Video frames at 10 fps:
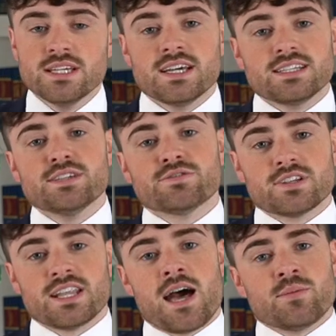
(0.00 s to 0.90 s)
And
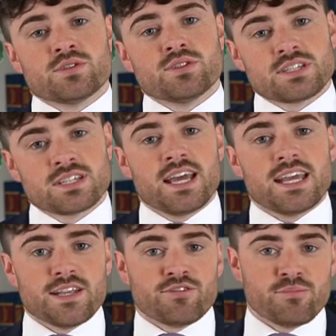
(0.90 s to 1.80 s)
different labs use a
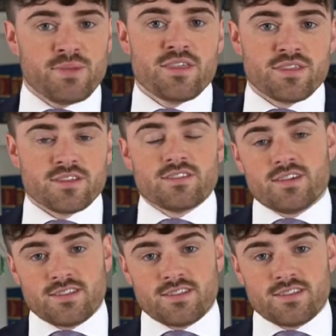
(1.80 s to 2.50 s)
slightly different method,